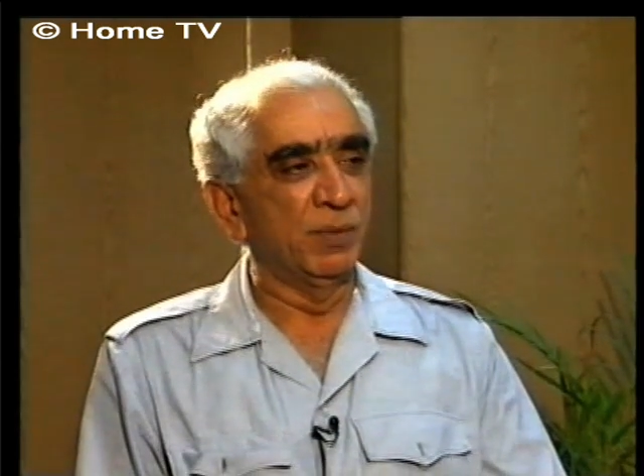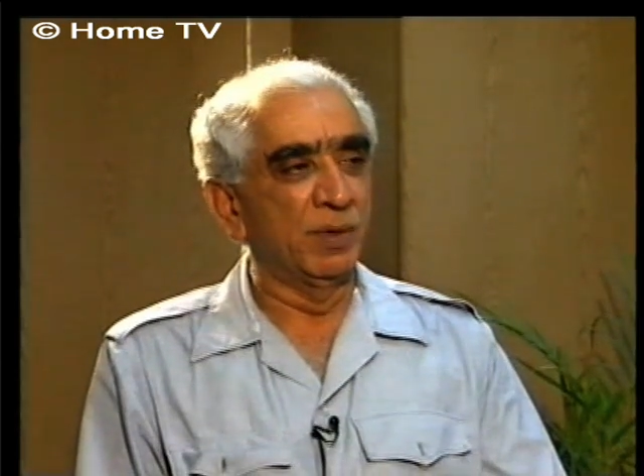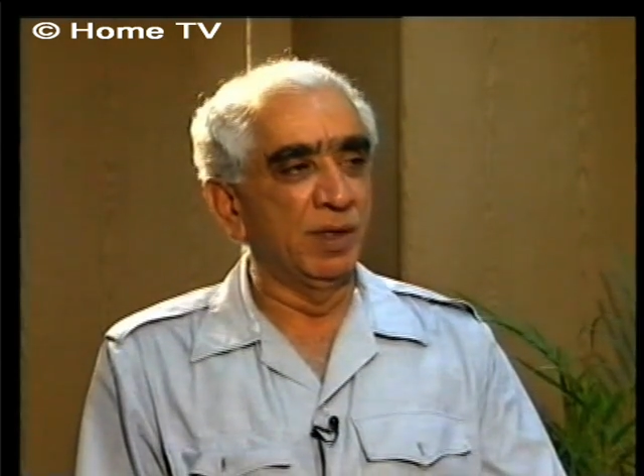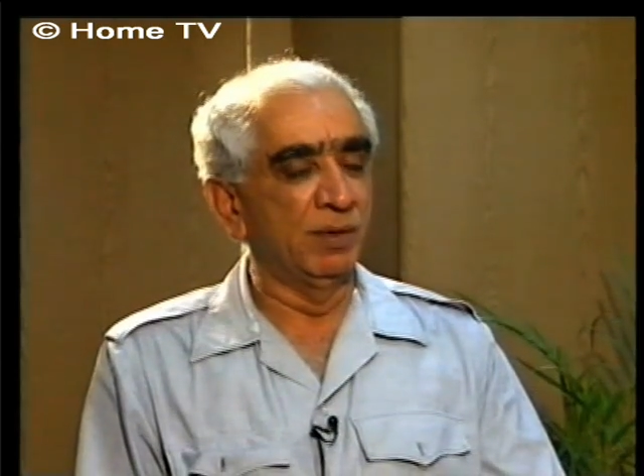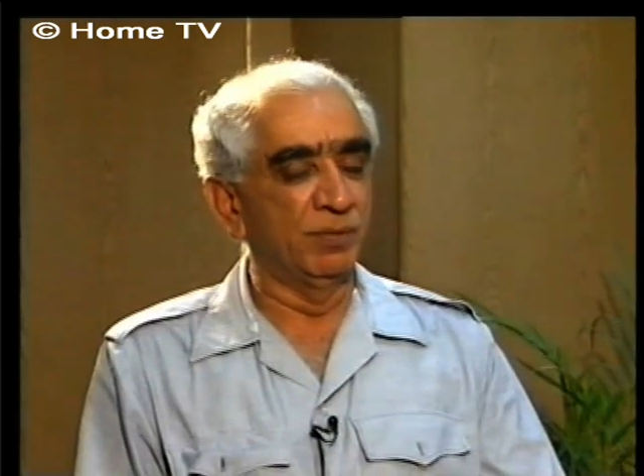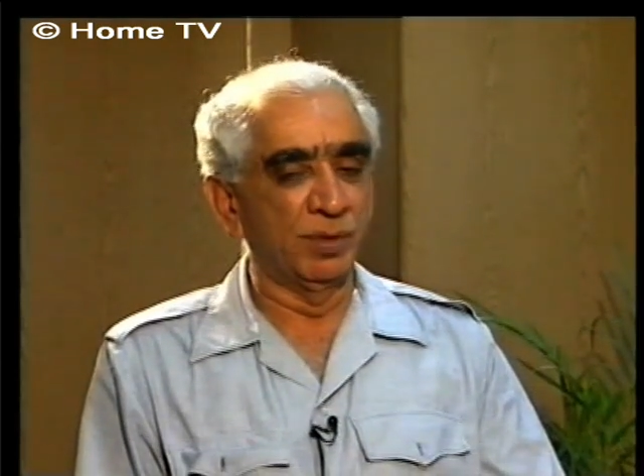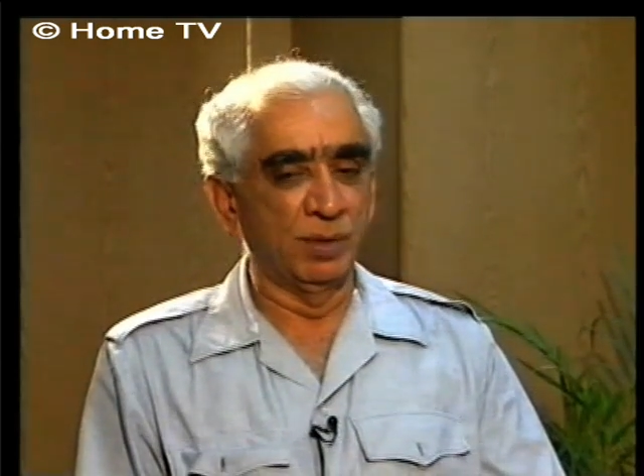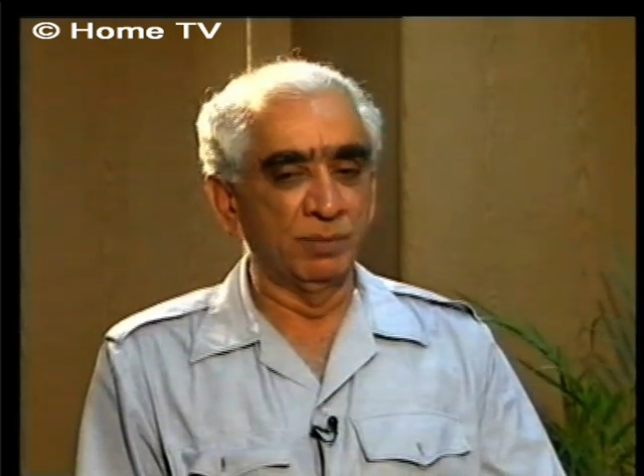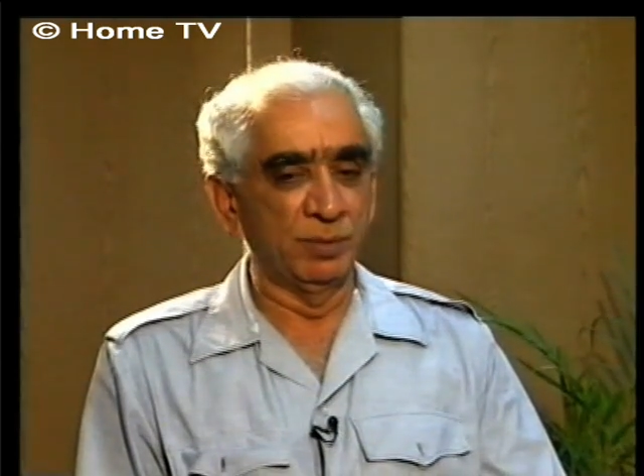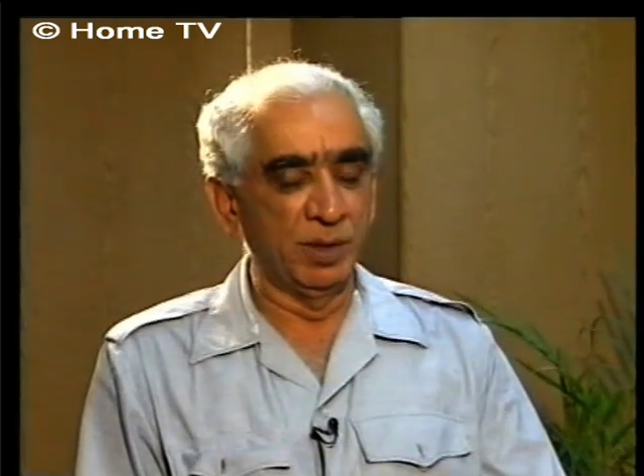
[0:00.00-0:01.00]
wherein
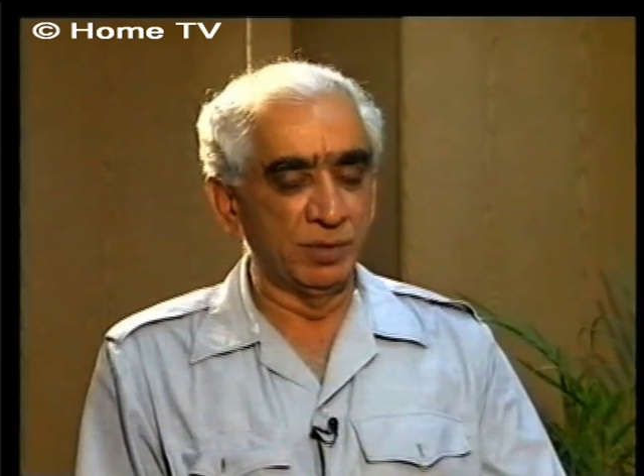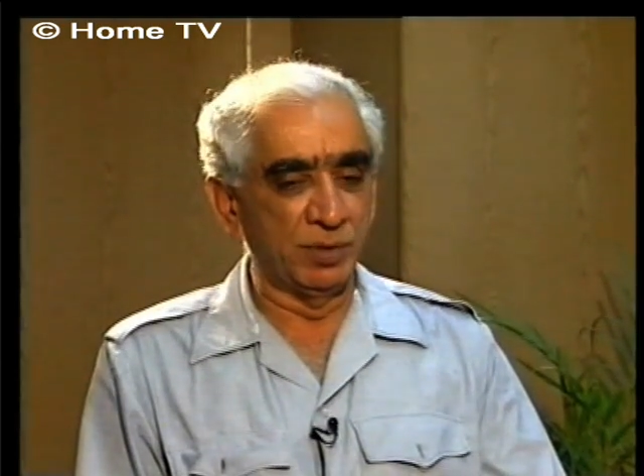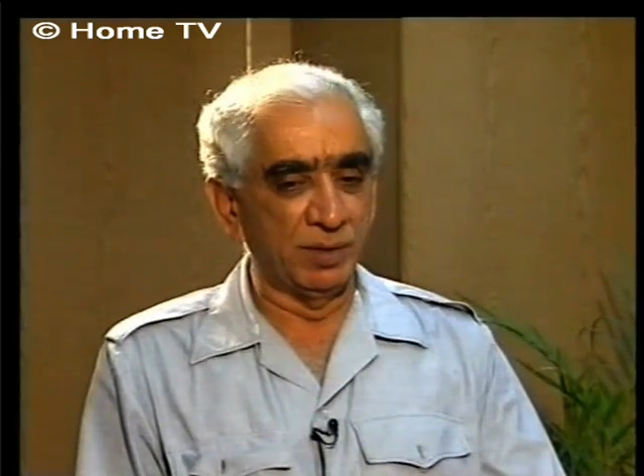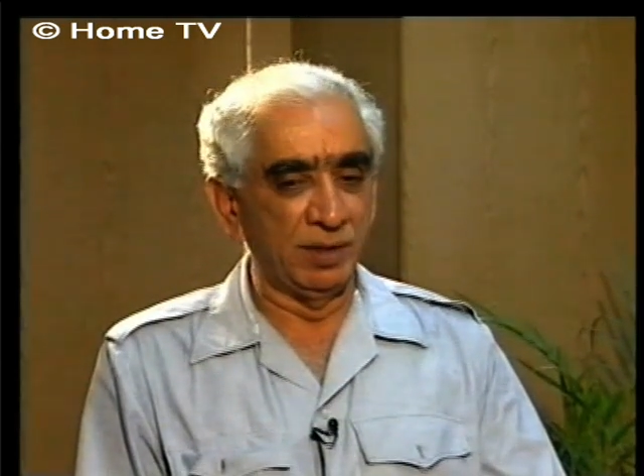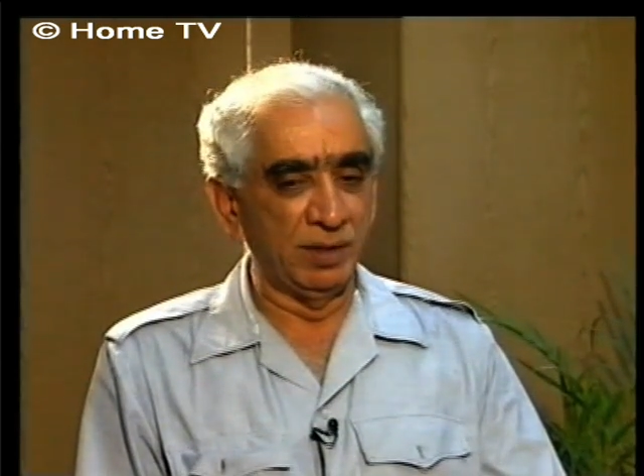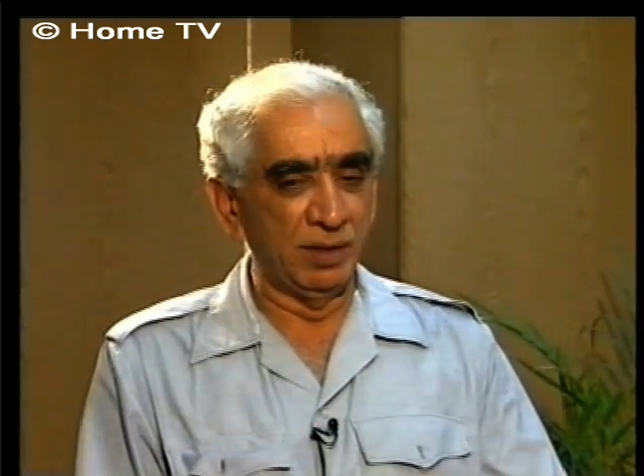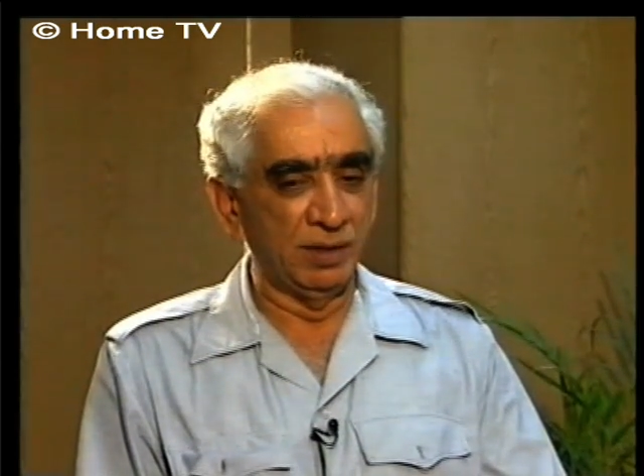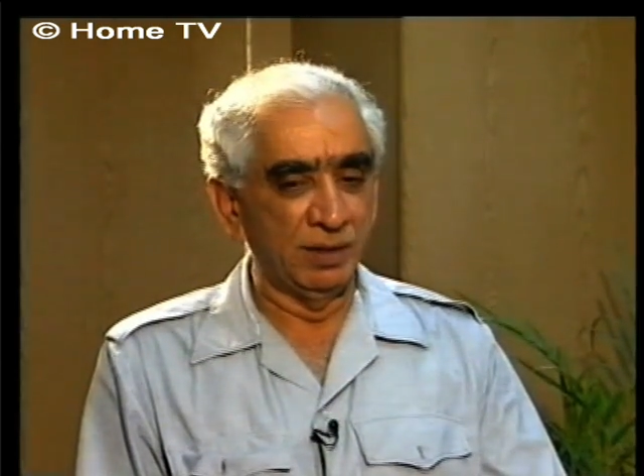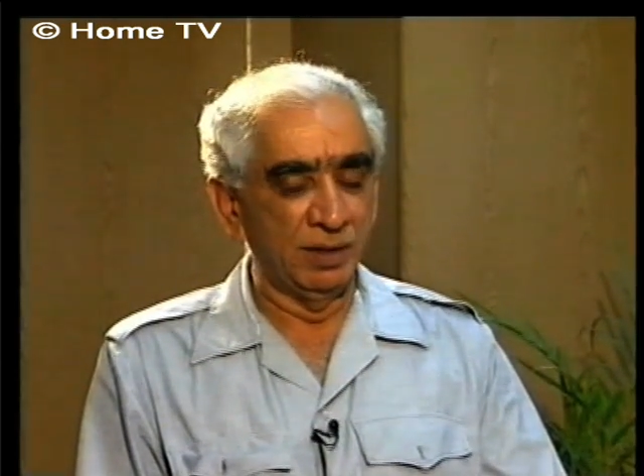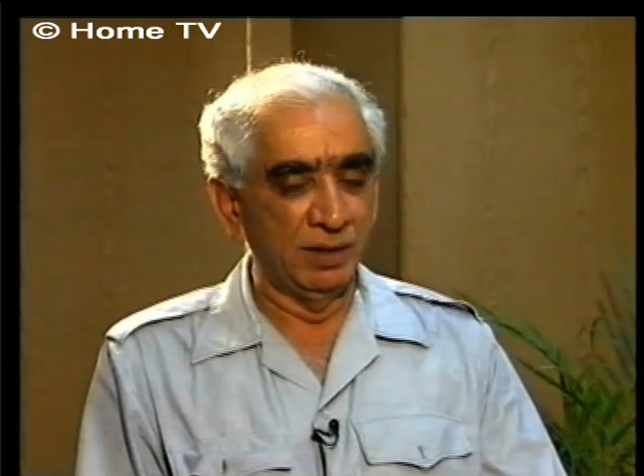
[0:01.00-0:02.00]
from virtually